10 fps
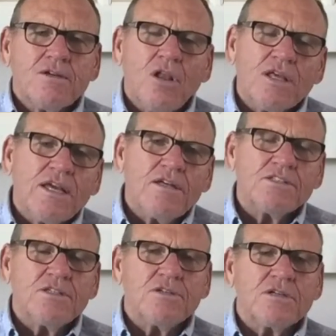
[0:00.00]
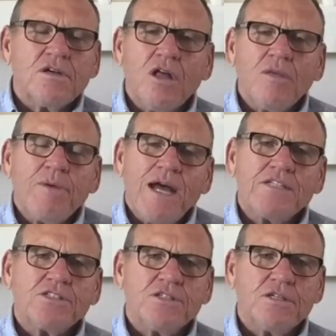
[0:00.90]
Call a counselor. Call a
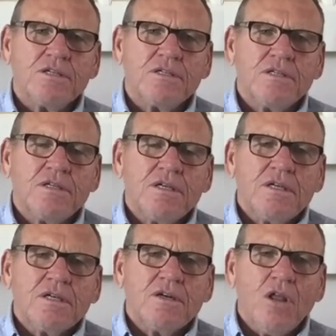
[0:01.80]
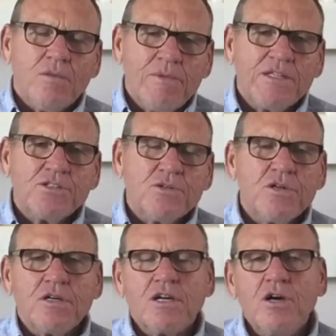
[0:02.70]
pastor. Call a
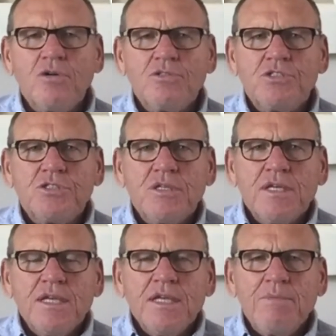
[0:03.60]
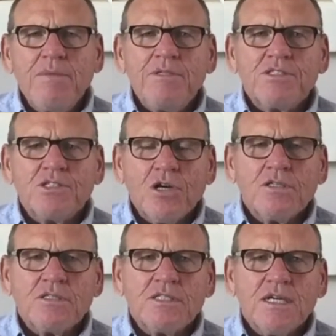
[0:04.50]
mentor or a coach. Maybe
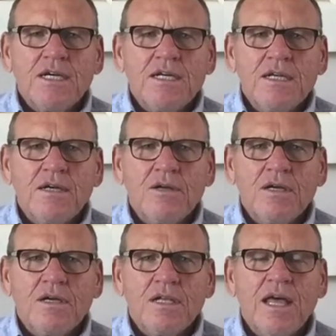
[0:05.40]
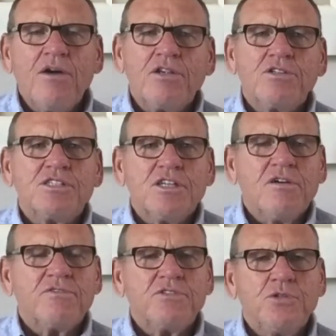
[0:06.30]
start allowing
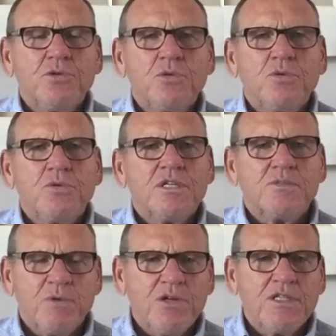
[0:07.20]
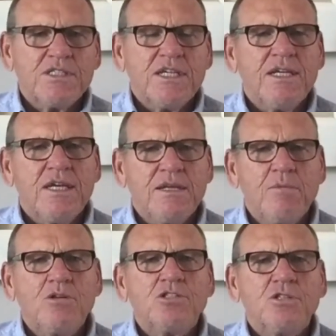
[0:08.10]
yourself to experience an
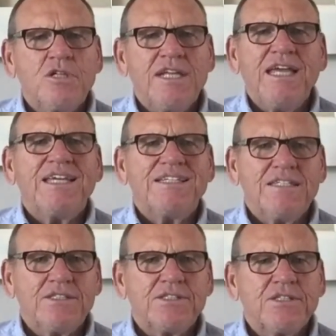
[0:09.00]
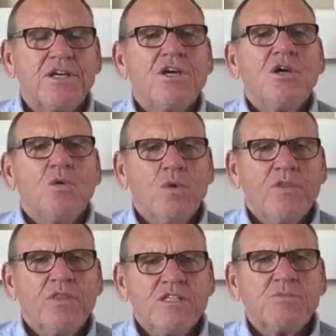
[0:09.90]
emotional nakedness
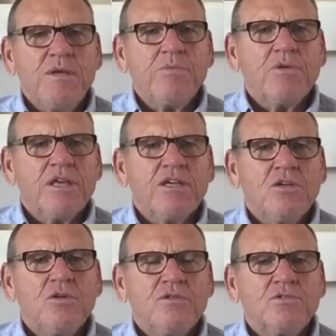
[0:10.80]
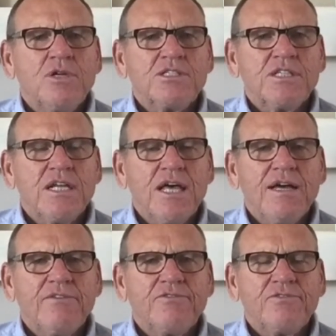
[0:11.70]
with these people that you trust in
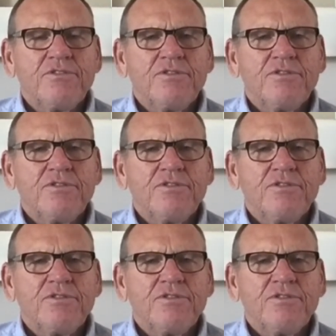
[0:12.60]
life.